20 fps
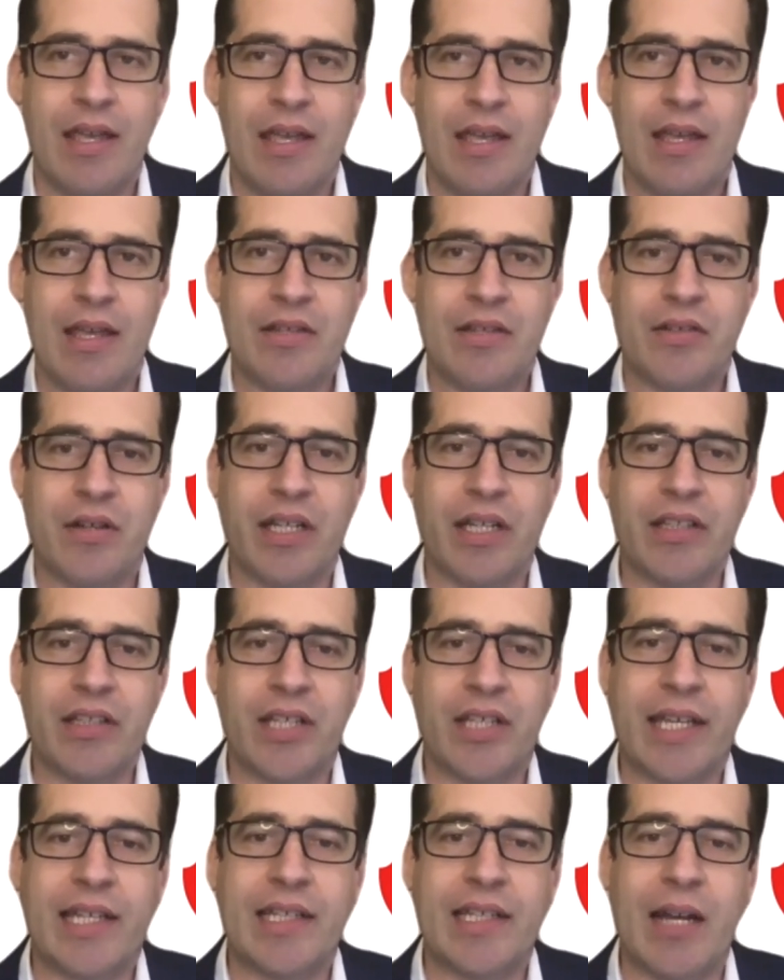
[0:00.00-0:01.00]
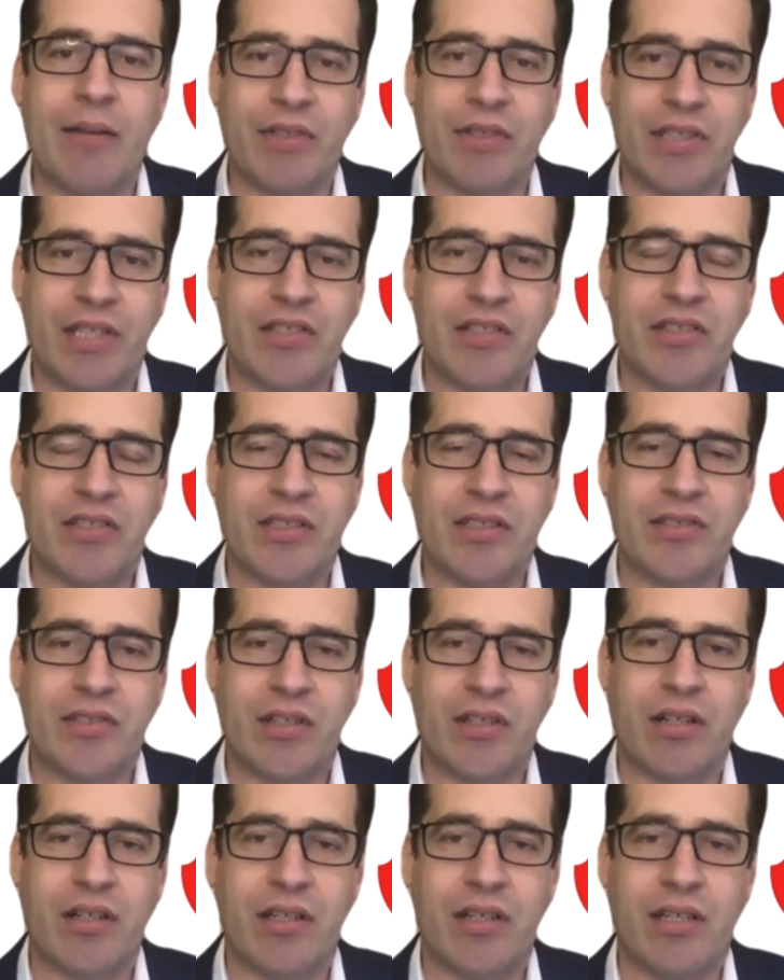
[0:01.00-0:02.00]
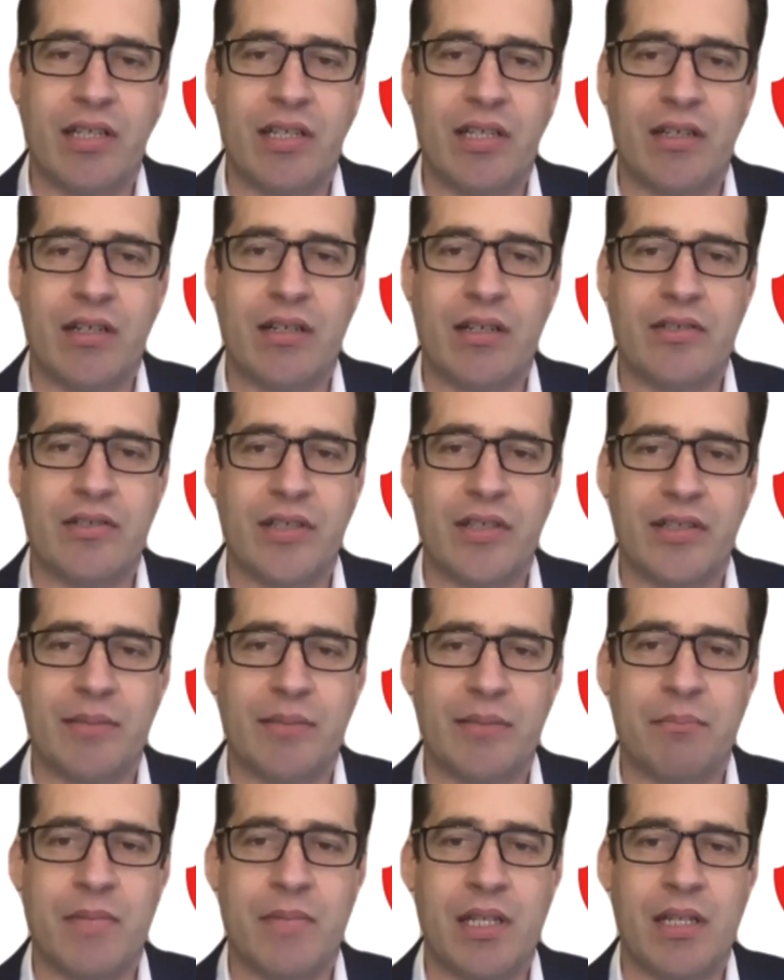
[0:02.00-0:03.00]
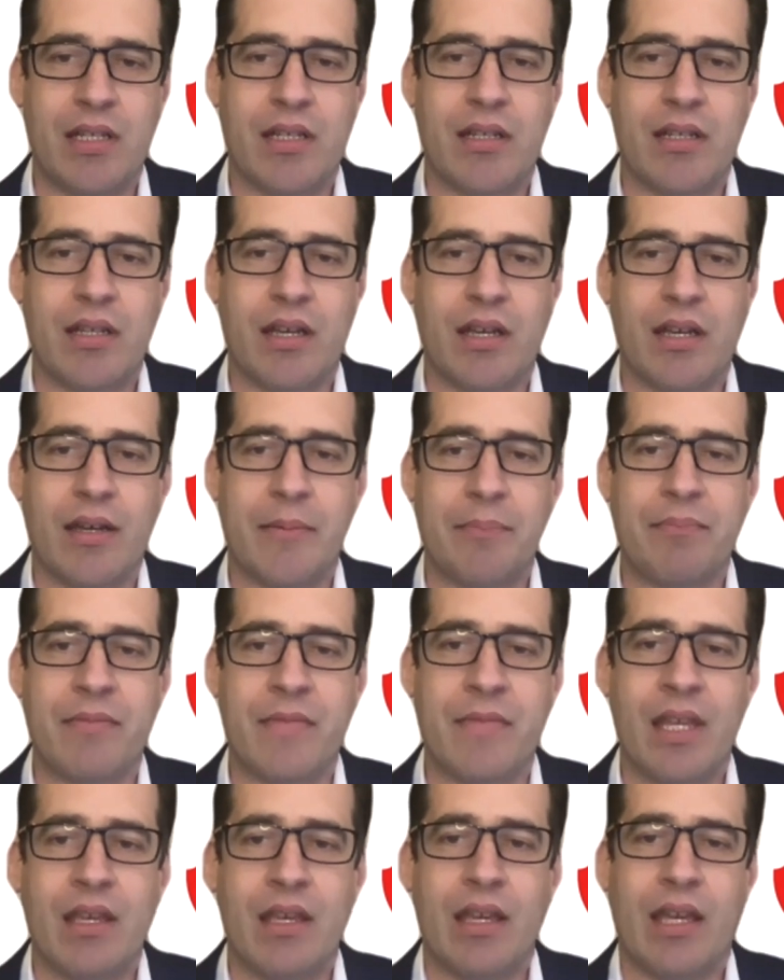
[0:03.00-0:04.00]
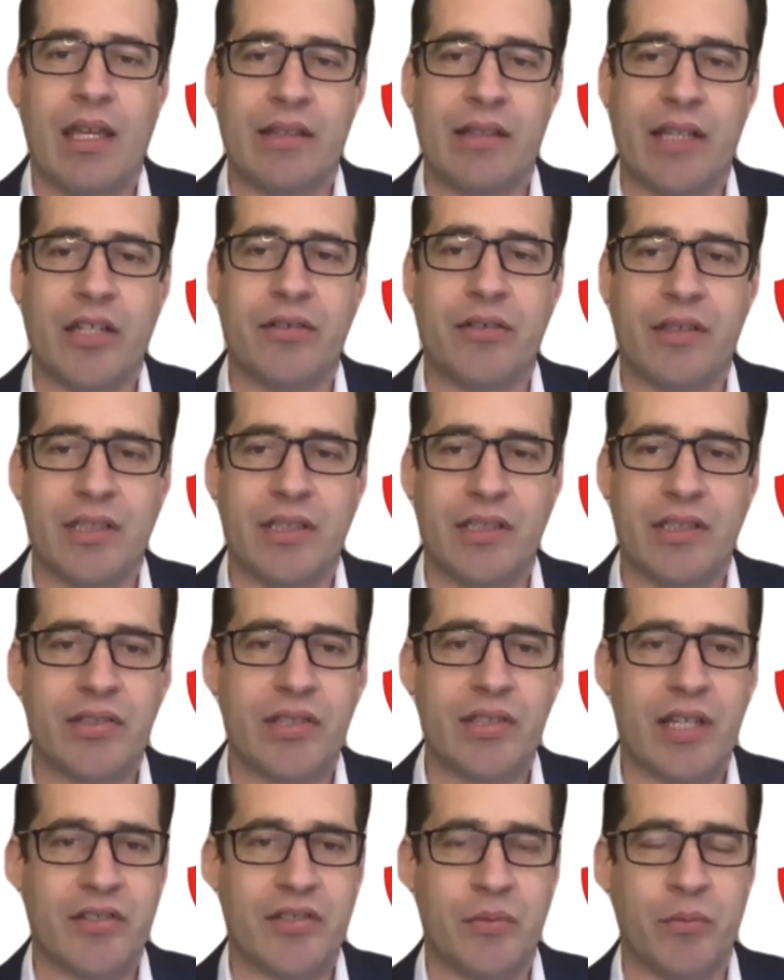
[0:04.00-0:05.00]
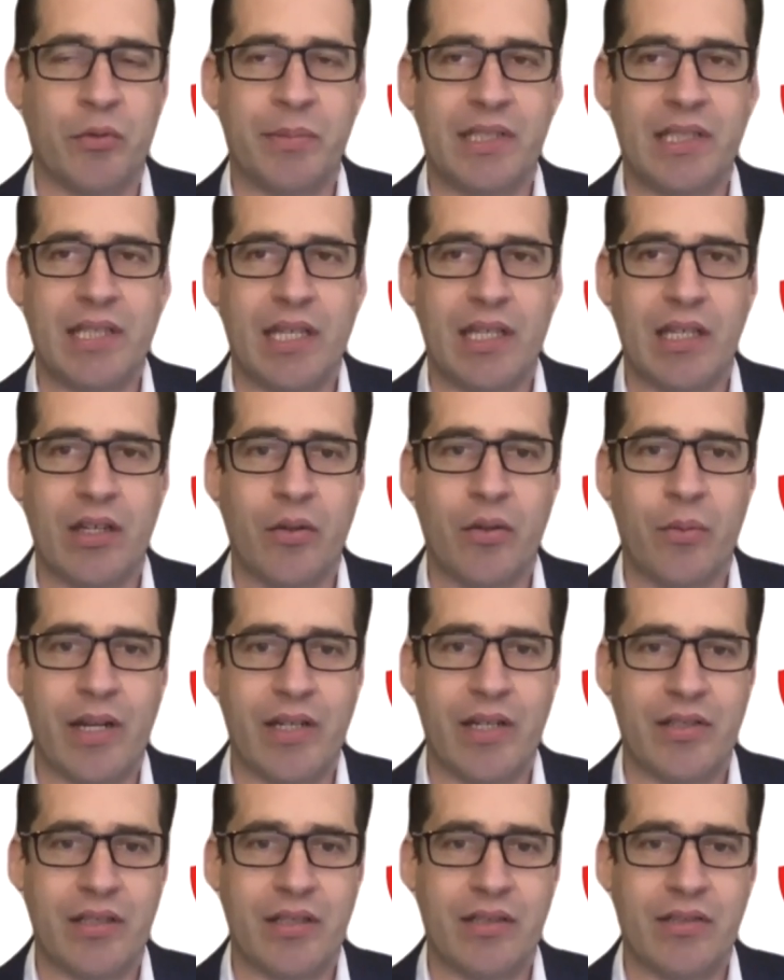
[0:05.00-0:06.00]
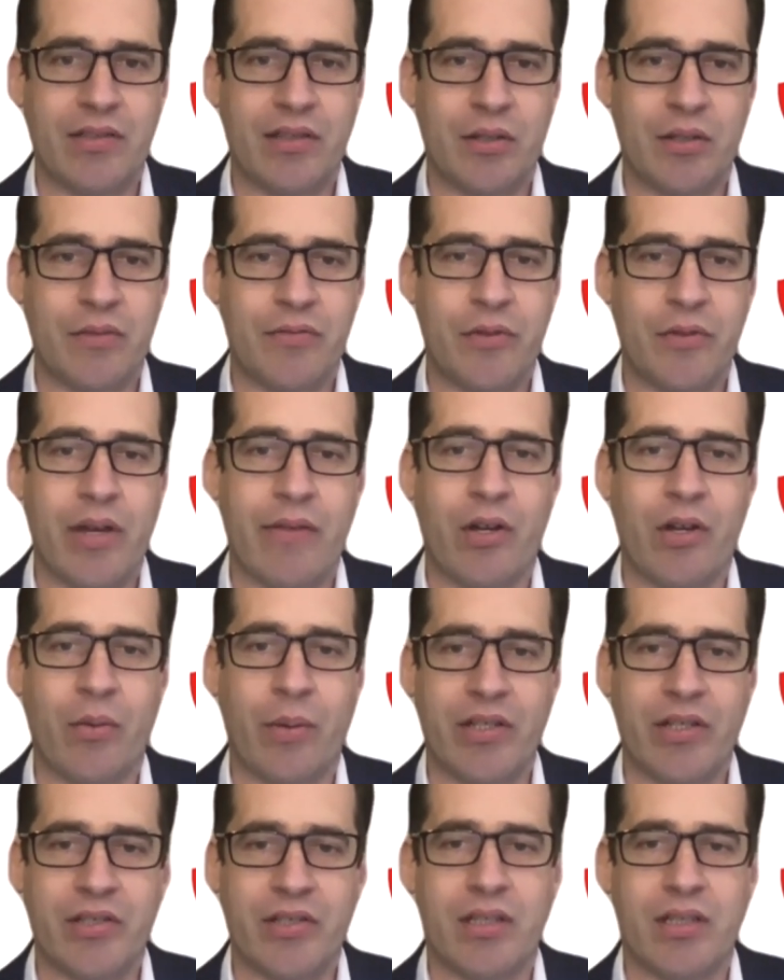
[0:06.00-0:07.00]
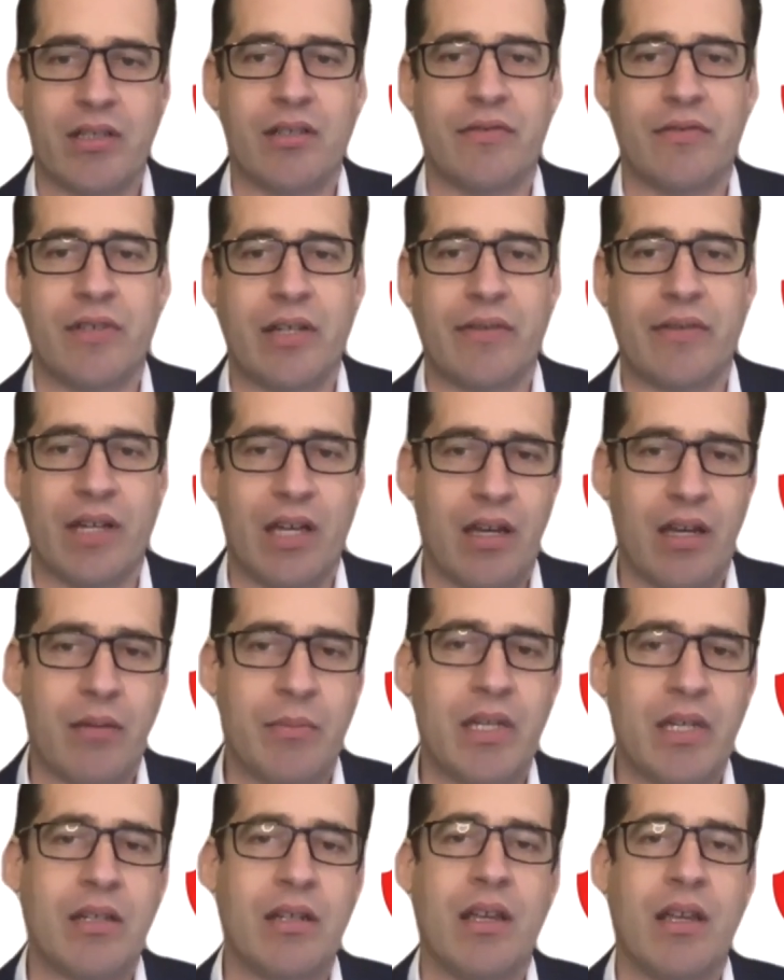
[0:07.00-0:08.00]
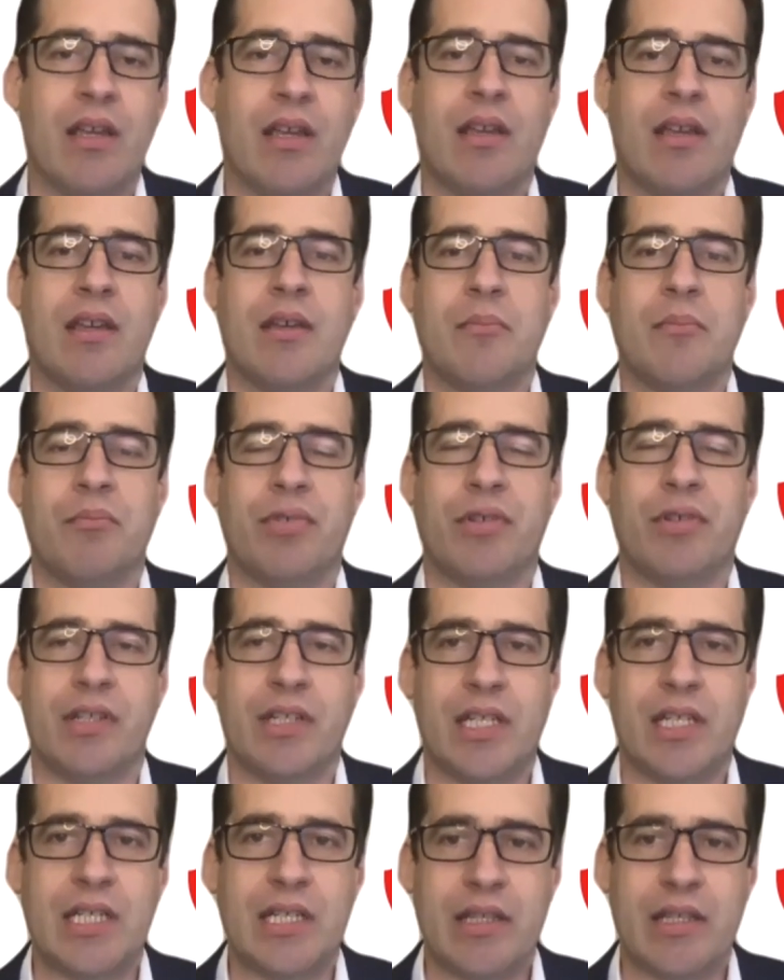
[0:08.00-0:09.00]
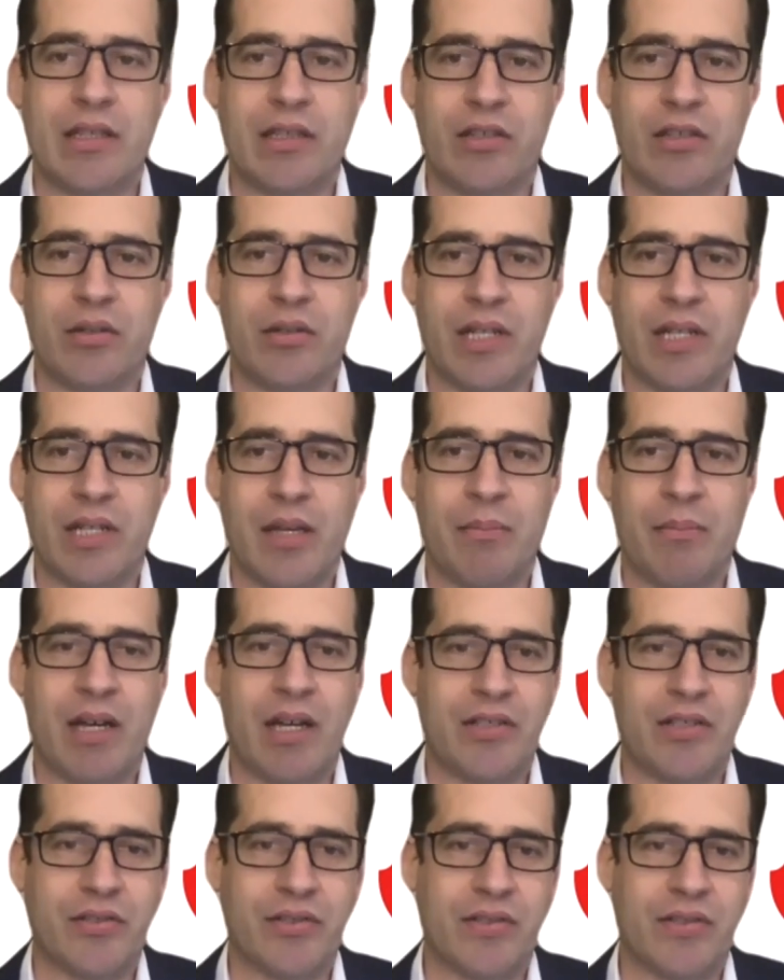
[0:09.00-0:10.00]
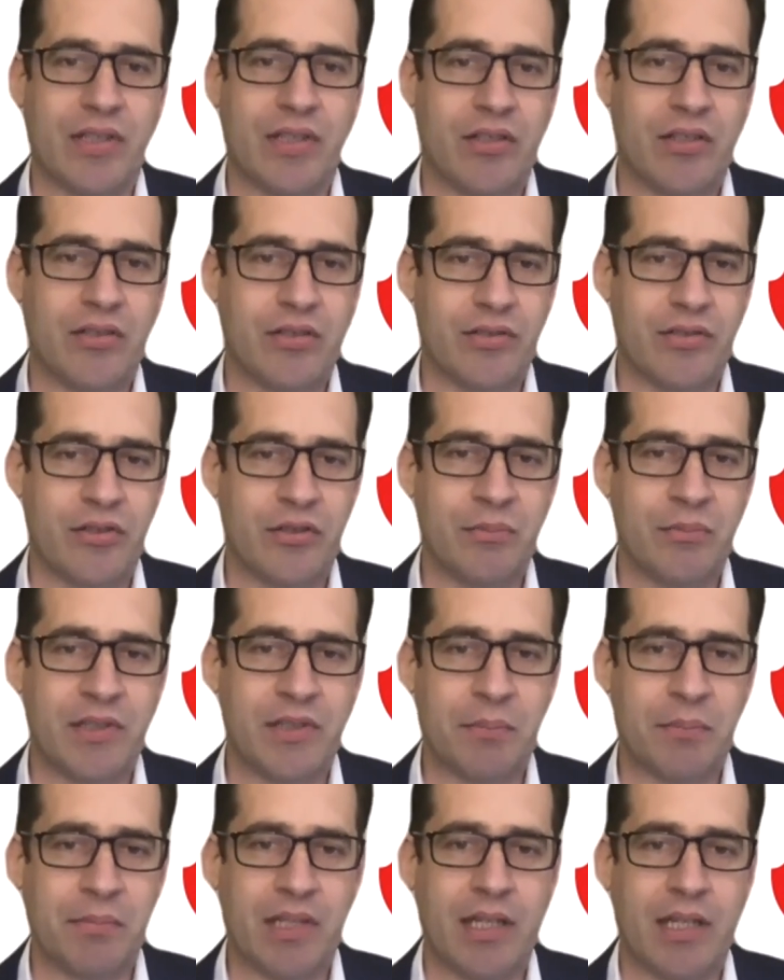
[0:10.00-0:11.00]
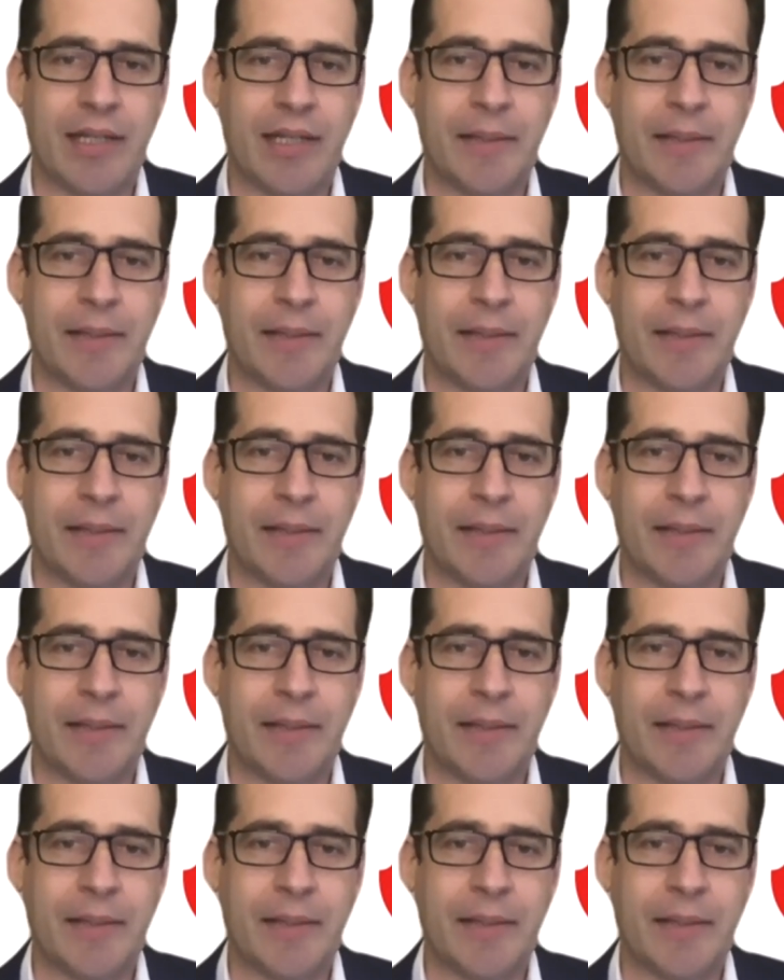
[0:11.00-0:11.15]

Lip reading: So I'll get the conversation started here in just a minute. And later in the discussion, we'll be taking questions. So if you have a question or if you have a comment, put it into the Q&A box you'll see on your Zoom display.